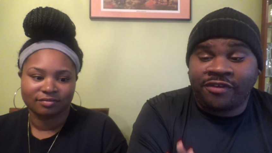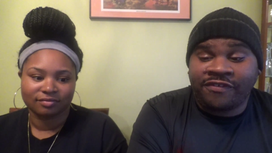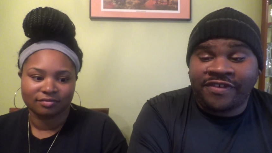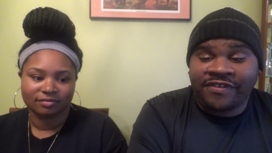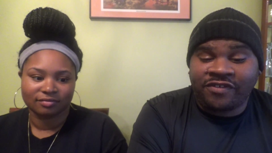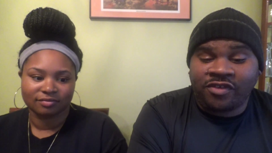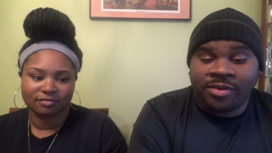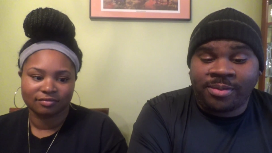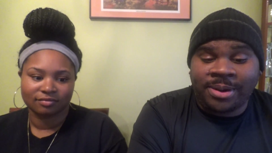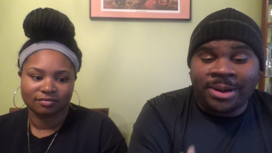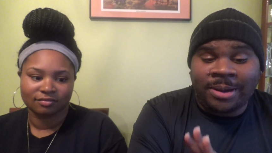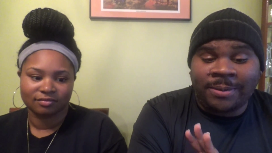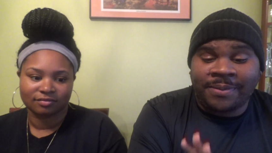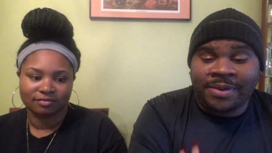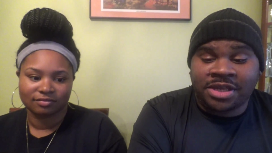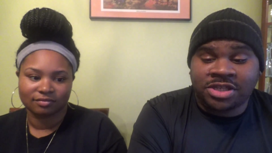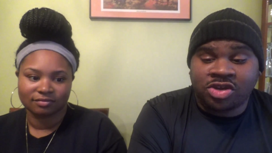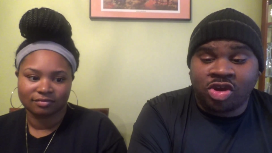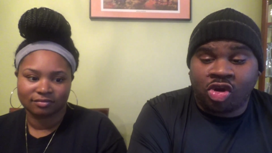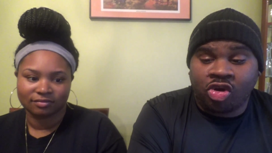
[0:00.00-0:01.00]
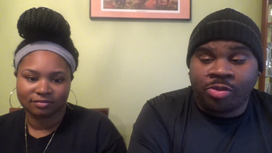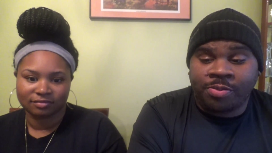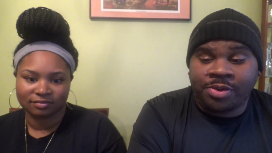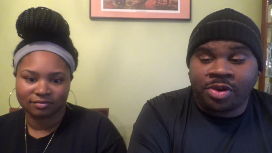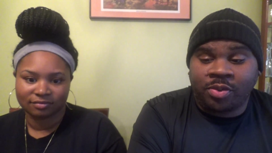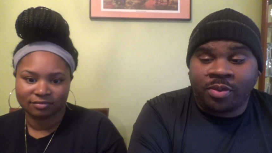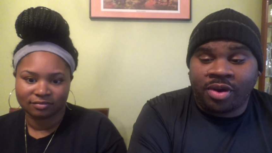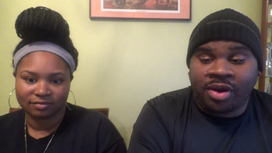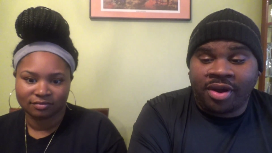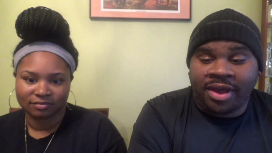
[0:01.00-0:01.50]
Speaker 1: they're Fifth form they're the biggest girl group
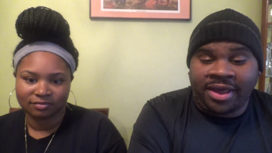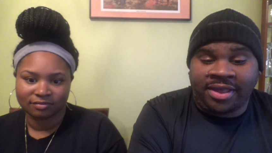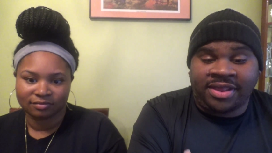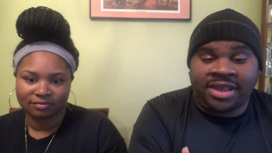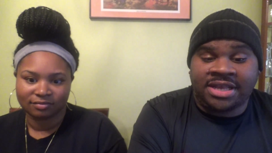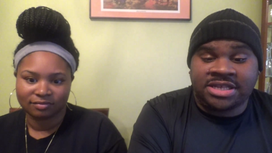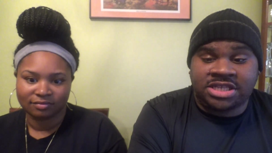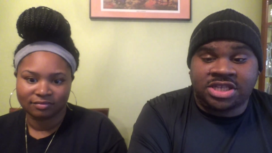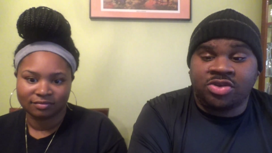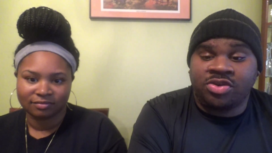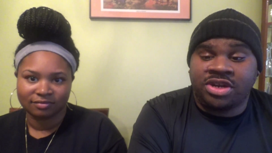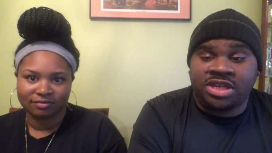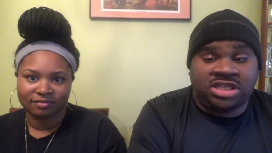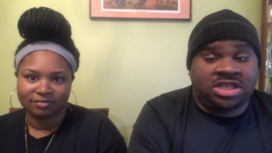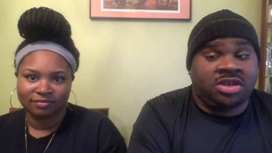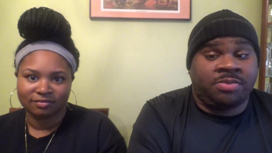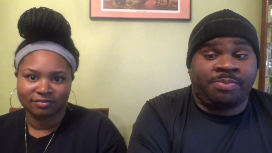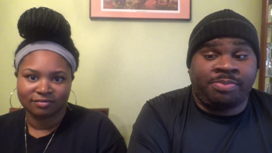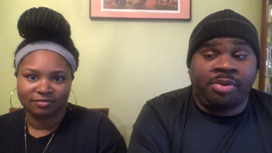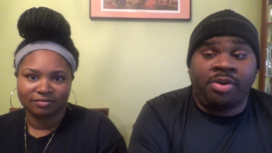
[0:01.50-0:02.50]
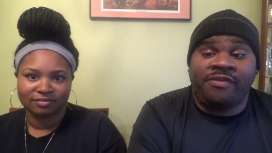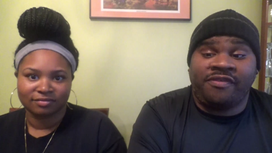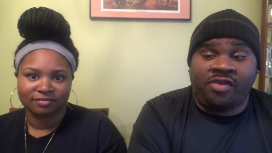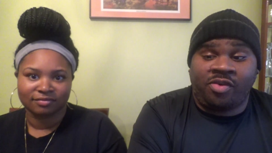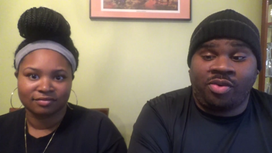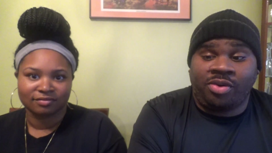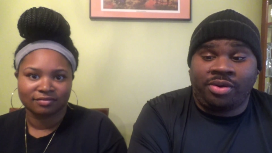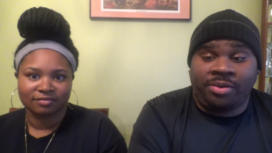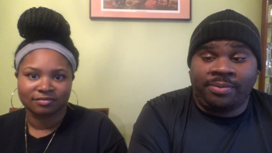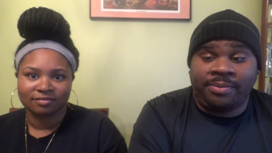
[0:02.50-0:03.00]
in the world, and they still need to
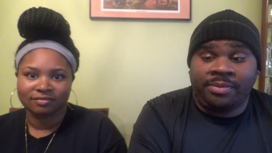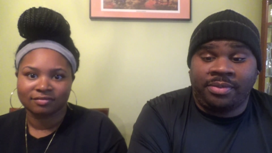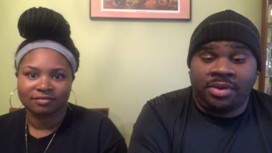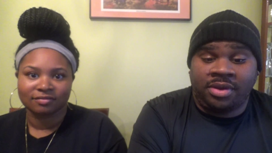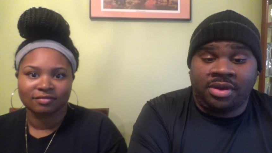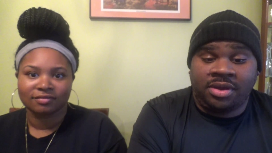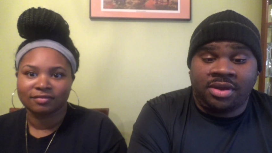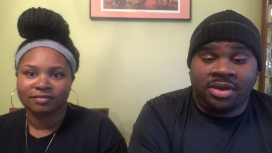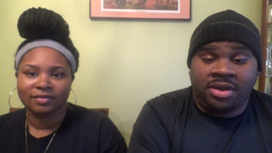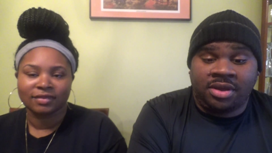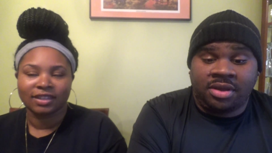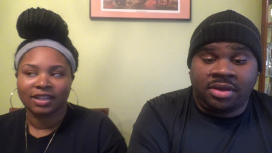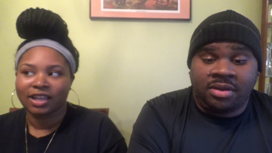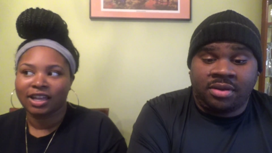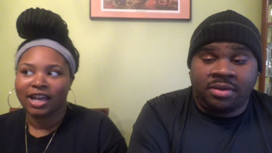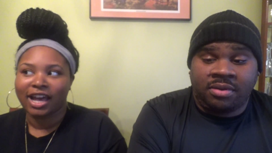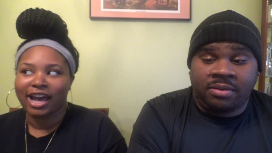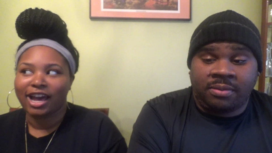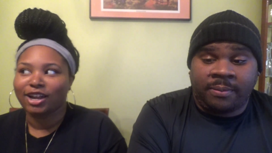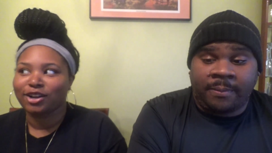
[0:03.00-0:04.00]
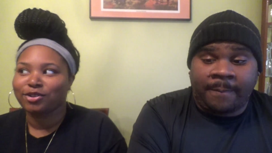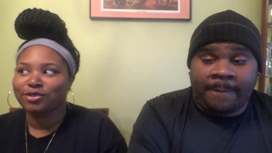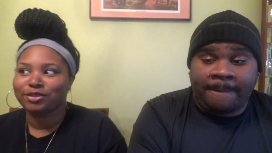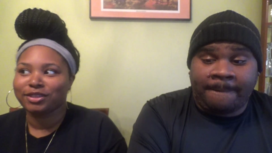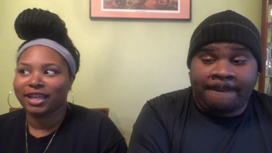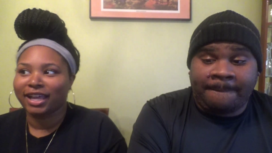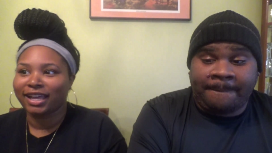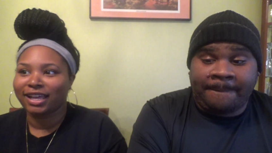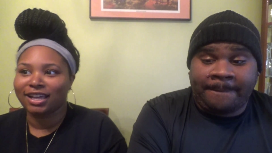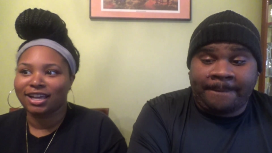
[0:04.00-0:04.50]
perform.
Speaker 2: I
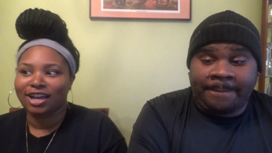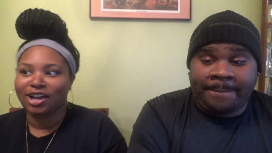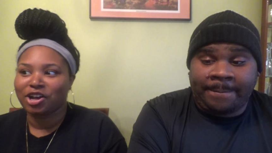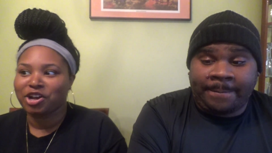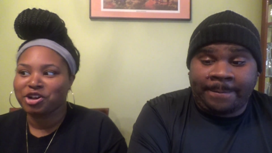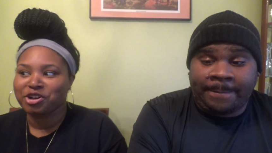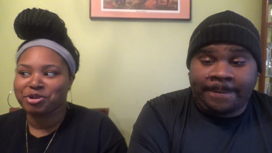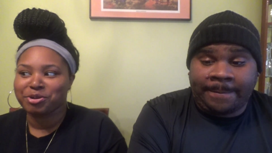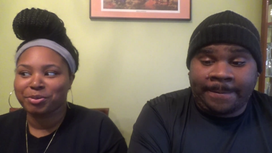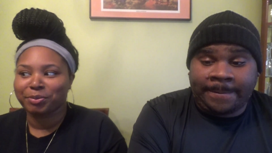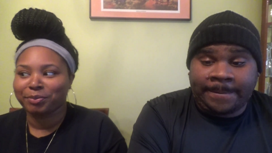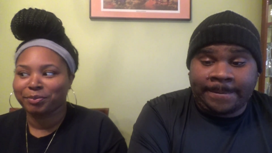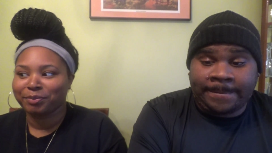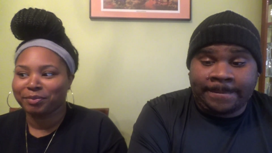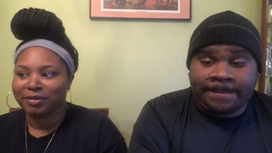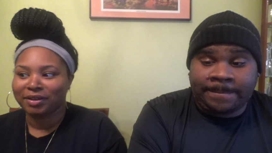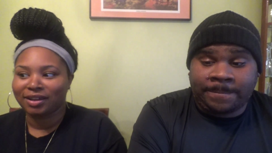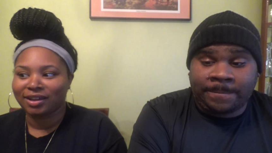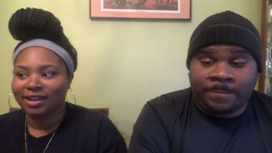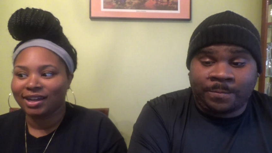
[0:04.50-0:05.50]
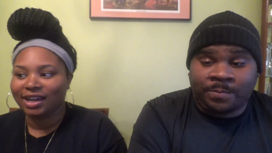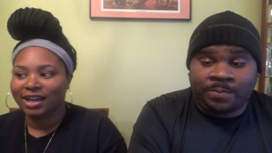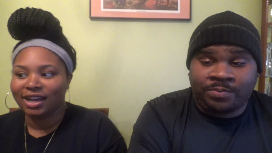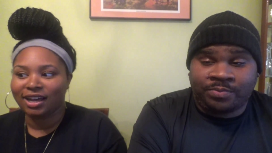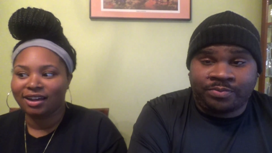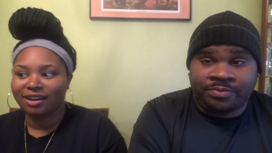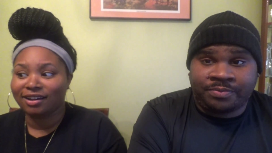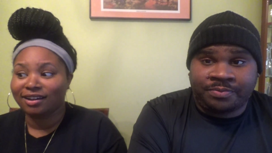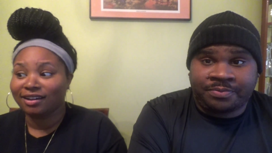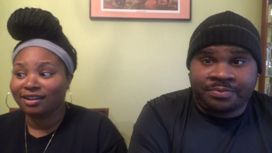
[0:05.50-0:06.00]
don't think um
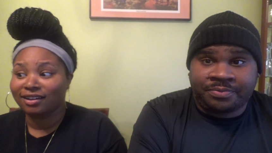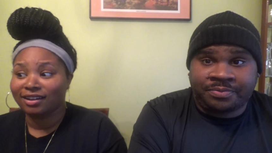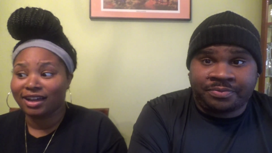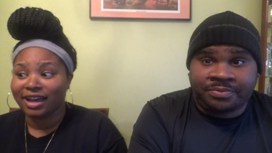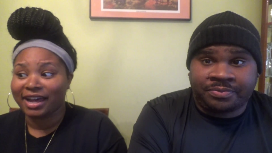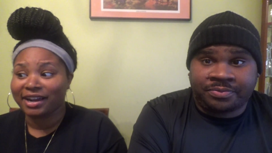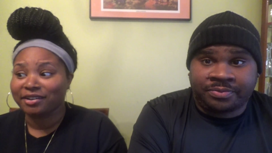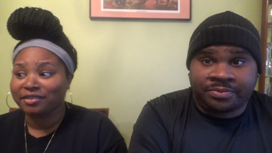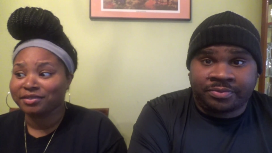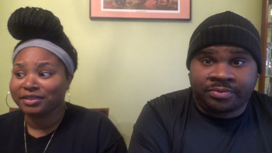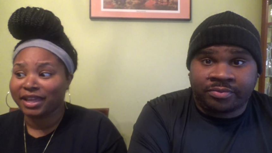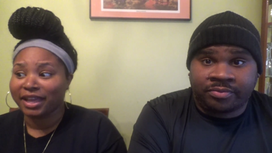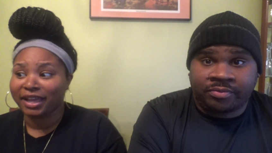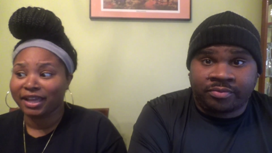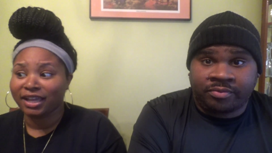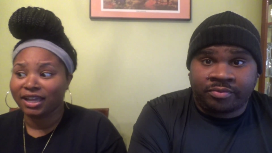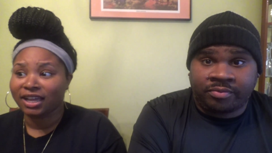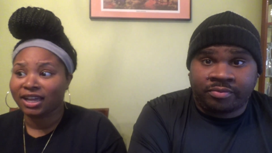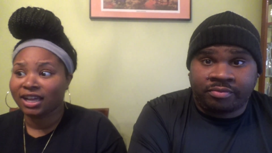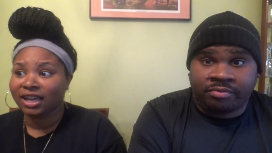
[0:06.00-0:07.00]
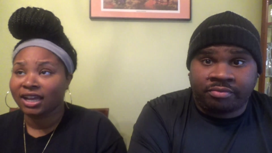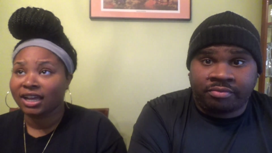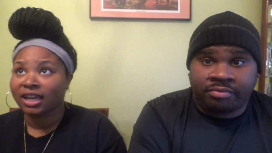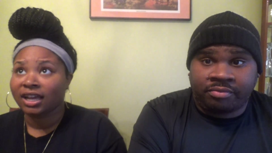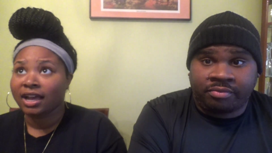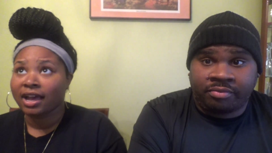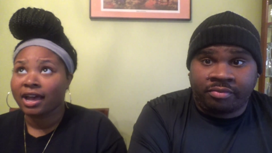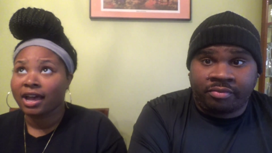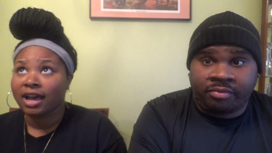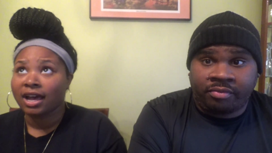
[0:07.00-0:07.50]
uh, uh I don't think
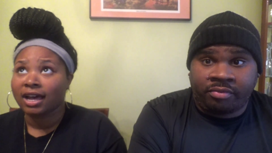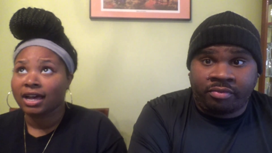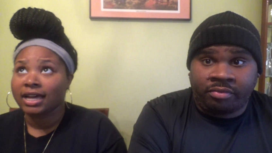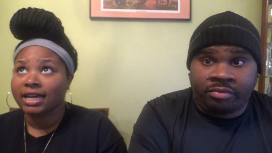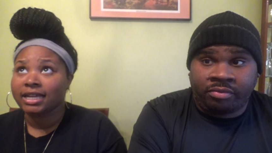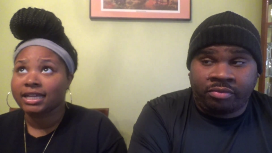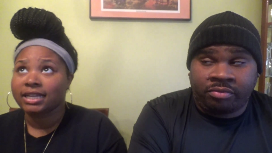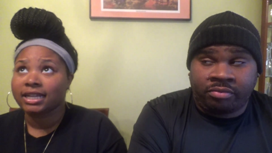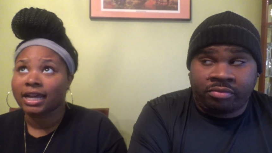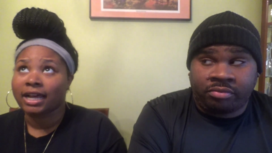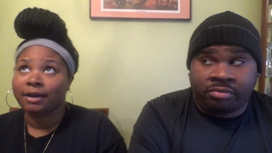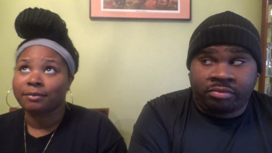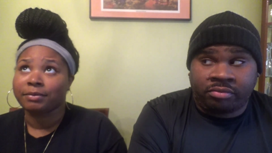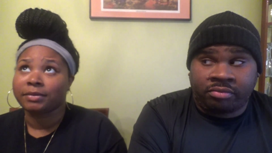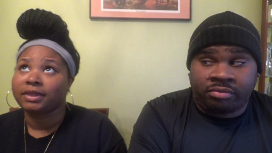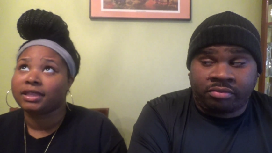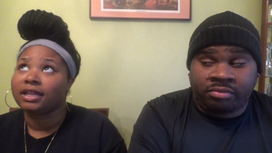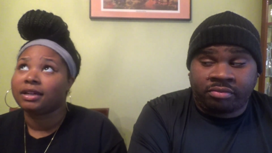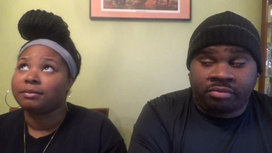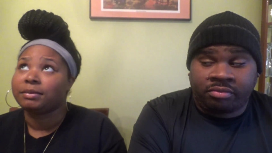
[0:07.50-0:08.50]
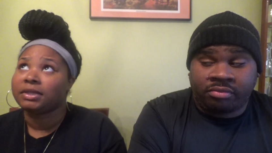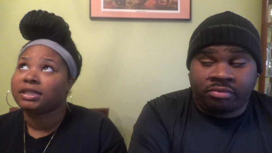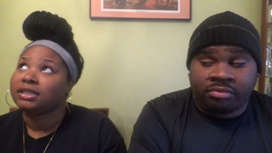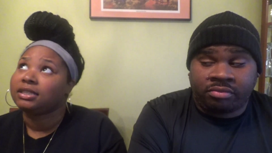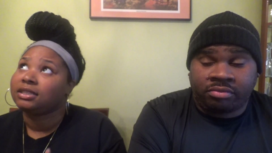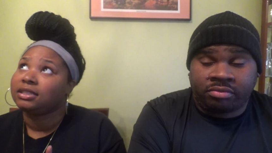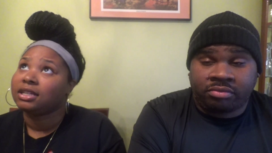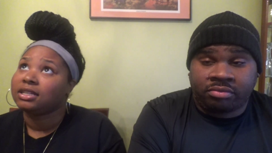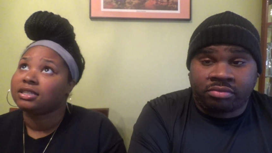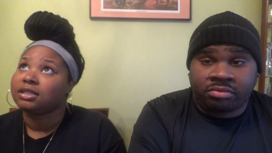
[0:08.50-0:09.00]
I'm, I'm
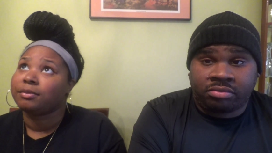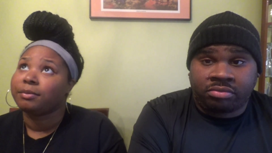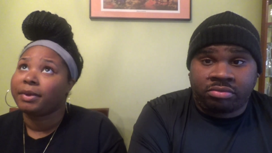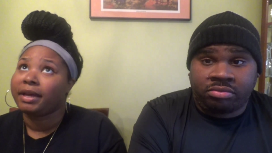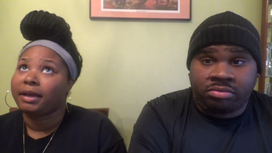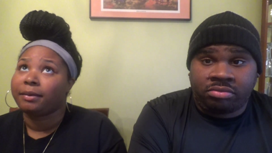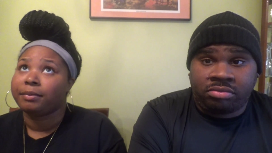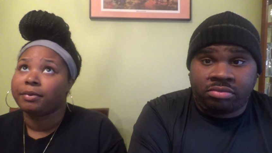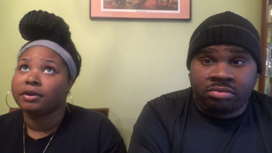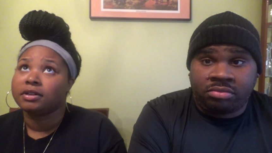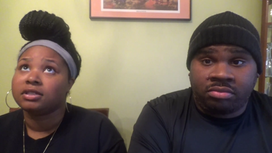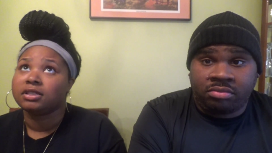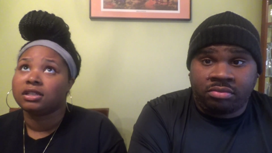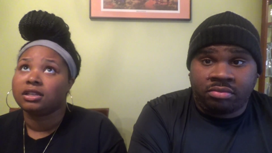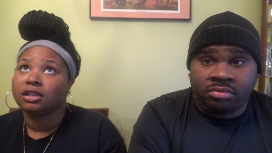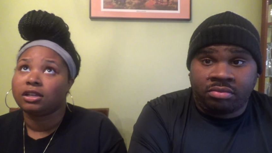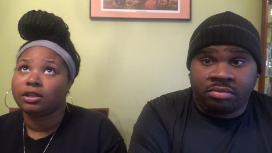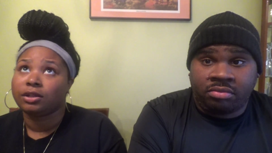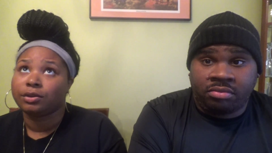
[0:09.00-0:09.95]
that's a bad person to